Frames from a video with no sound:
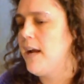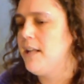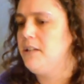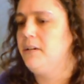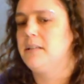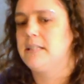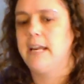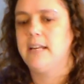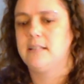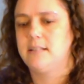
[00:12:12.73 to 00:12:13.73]
You can say
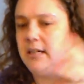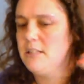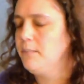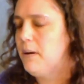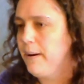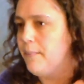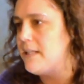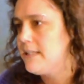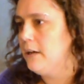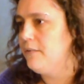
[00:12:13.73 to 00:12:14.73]
it's teaching me about
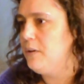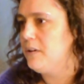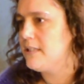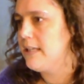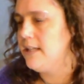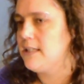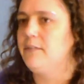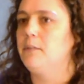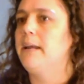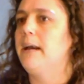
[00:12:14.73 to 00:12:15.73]
myself. You can say it's giving
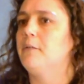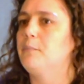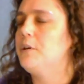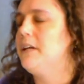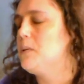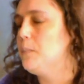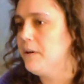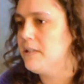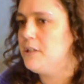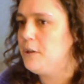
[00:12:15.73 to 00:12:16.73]
me out-of-body experiences.
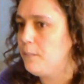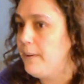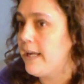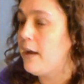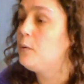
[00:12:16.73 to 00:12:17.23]
You can pick out all these